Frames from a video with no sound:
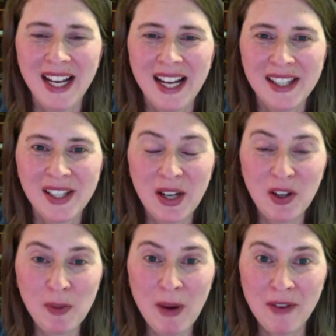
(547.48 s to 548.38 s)
So
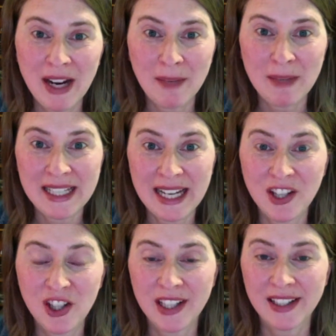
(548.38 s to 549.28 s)
here's my
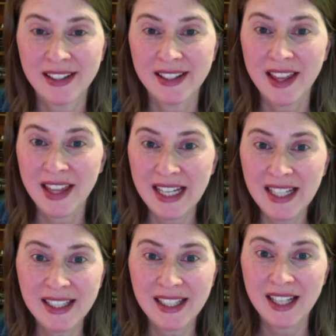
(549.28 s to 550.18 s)
recommendations.
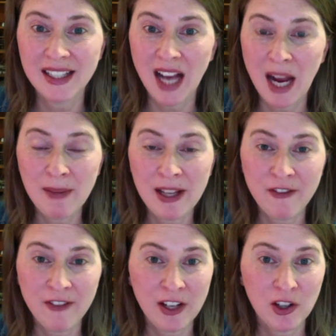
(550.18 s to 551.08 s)
These timeline
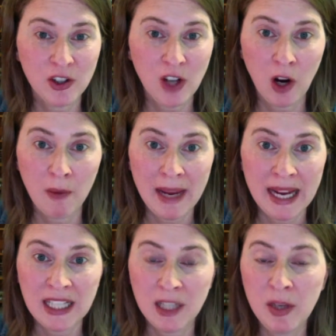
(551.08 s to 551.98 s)
figures are
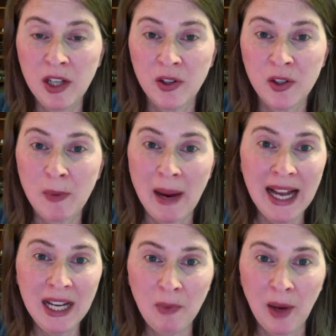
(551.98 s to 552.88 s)
made to be used by
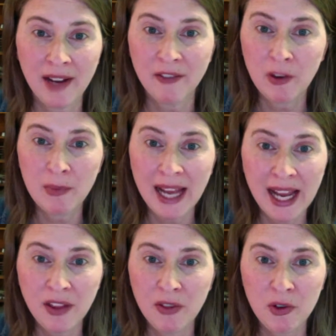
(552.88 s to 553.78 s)
anyone from
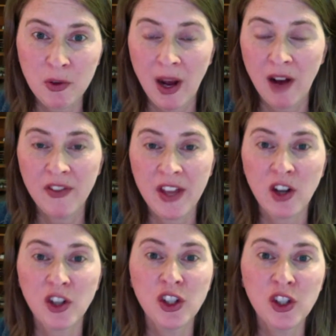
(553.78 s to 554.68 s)
K through 12. They
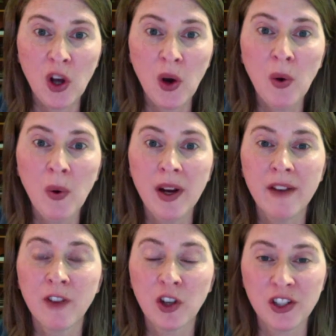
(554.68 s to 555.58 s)
are so
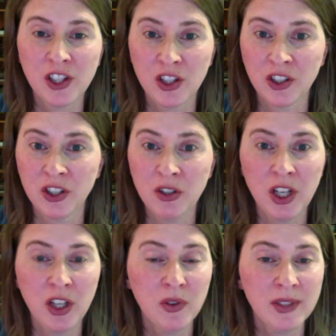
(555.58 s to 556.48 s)
versatile. You
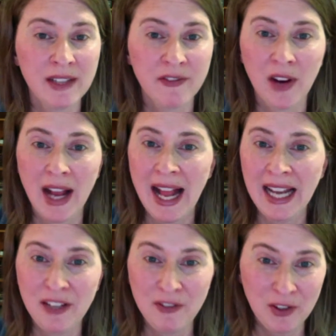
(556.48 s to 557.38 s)
can use them for
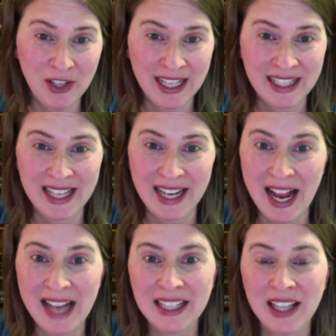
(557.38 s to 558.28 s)
any of your kids at
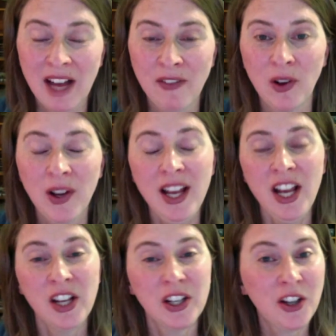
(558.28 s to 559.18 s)
any level.
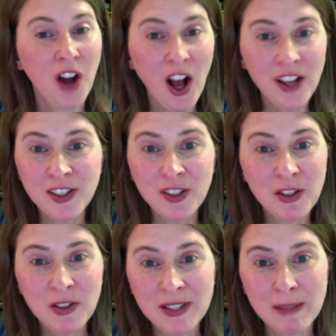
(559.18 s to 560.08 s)
You can also
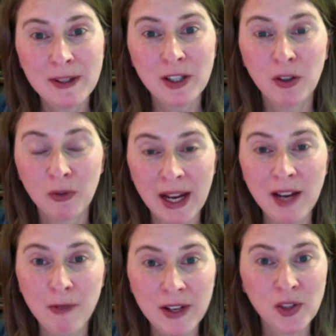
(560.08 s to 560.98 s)
use them as a great
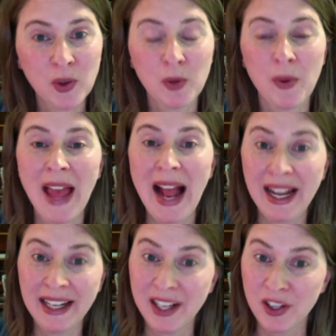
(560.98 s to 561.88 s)
resource with
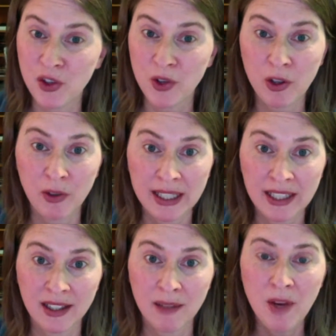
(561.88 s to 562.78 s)
any history
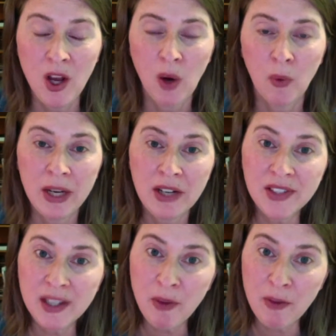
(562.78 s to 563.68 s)
curriculum. We use
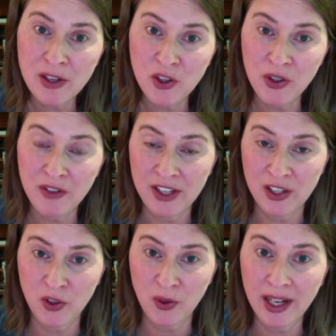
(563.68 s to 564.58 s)
them with Mystery of
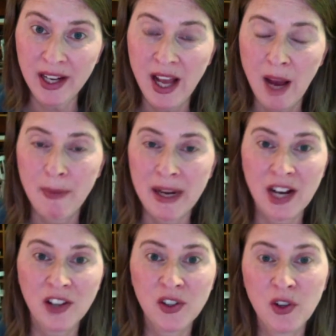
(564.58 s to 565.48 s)
History, but I
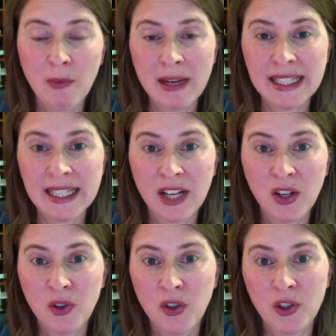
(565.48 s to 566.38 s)
also know my son
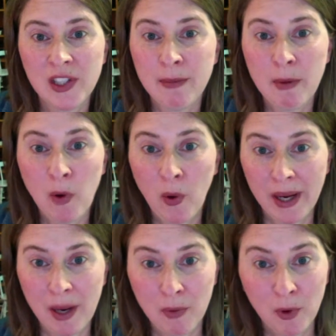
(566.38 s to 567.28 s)
who's using
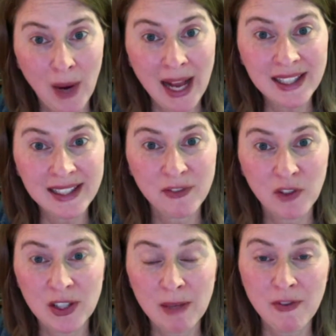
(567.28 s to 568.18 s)
Memoria Press for
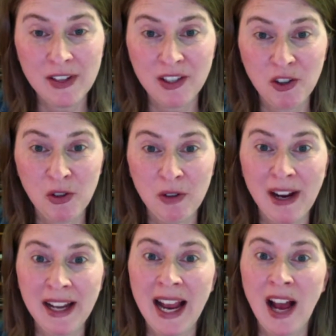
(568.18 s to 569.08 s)
some of his history
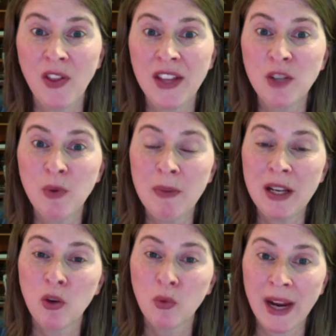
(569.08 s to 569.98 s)
right now. These would be
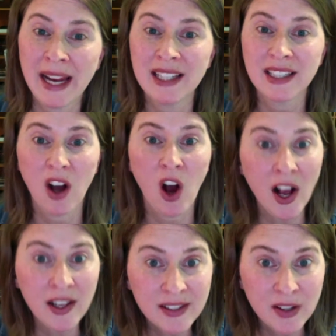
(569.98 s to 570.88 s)
great
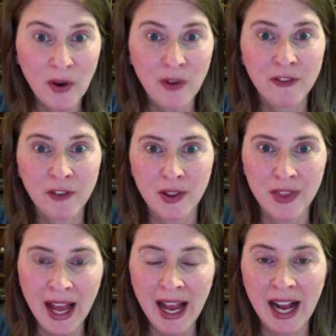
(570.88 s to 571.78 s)
also for
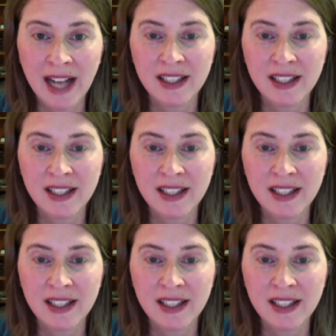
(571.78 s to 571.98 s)
that.